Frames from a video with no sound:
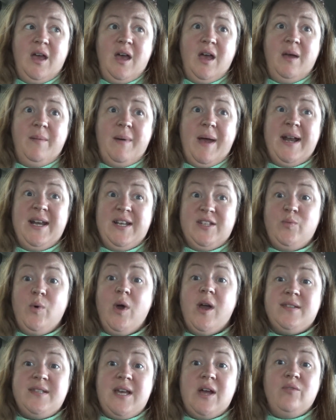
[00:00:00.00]
and it's
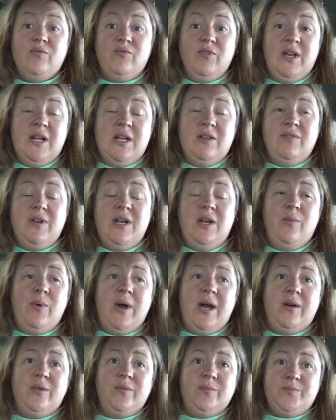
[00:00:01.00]
worked out really, really
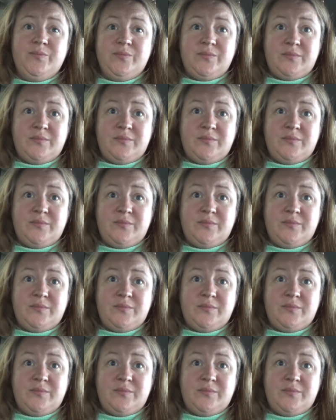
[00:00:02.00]
well.